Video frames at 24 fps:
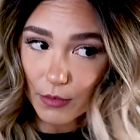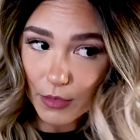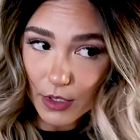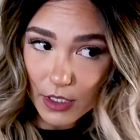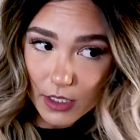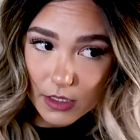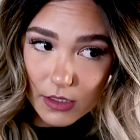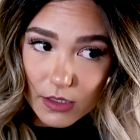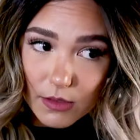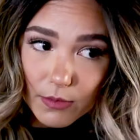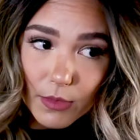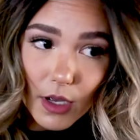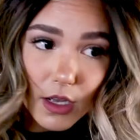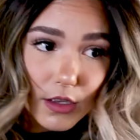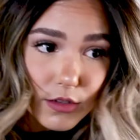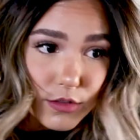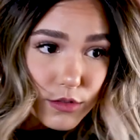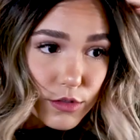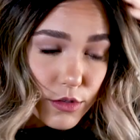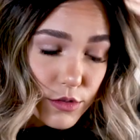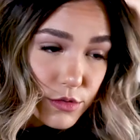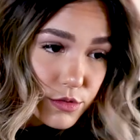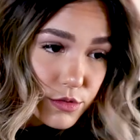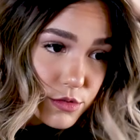but it
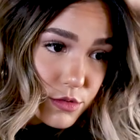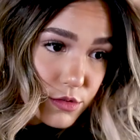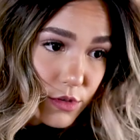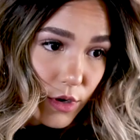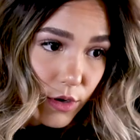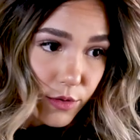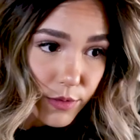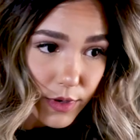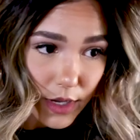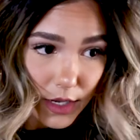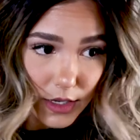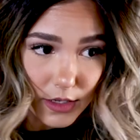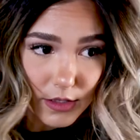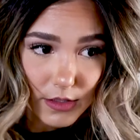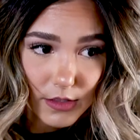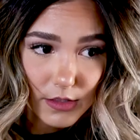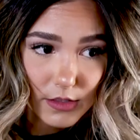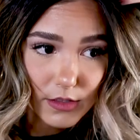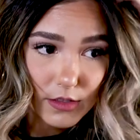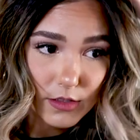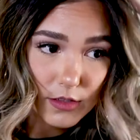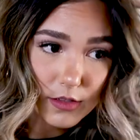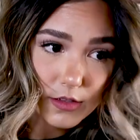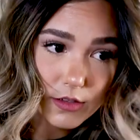smells so
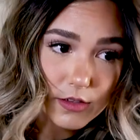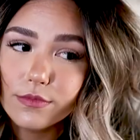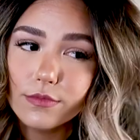nice.